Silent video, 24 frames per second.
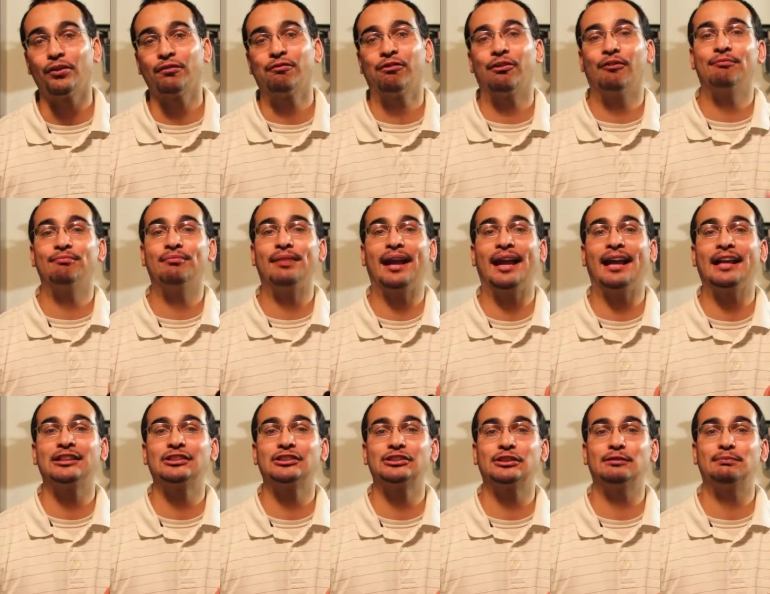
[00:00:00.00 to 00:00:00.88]
for
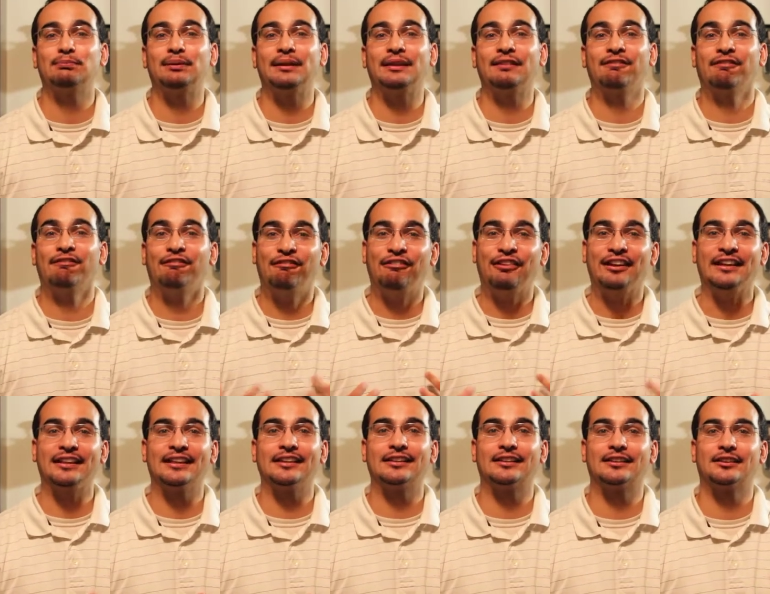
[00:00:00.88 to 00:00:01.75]
man to be
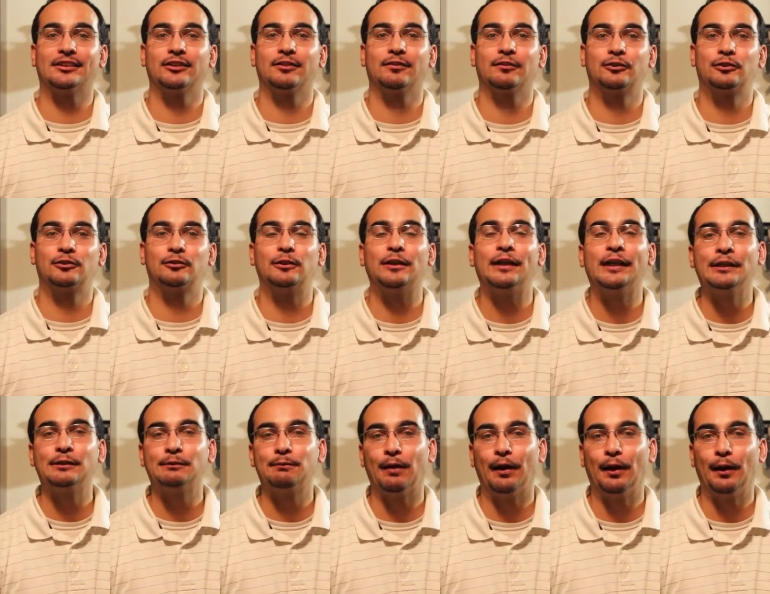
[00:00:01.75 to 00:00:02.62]
fit
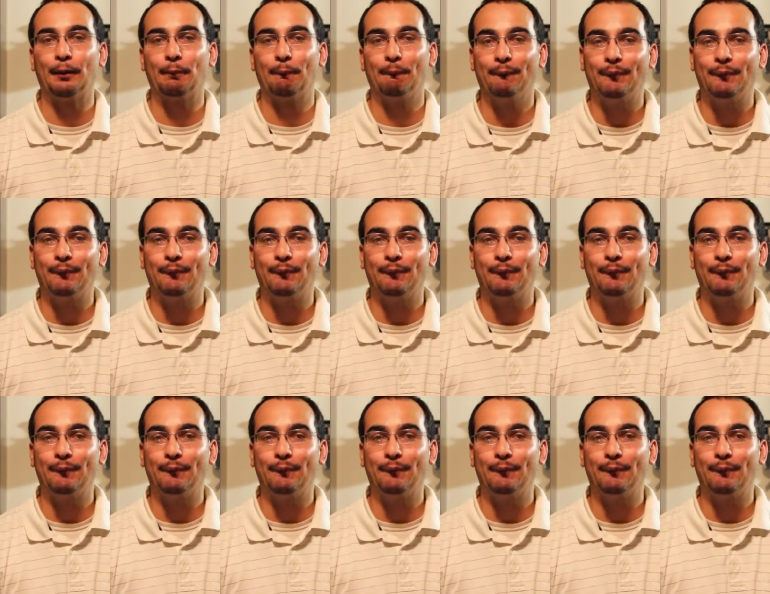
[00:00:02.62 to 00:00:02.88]
in, uh,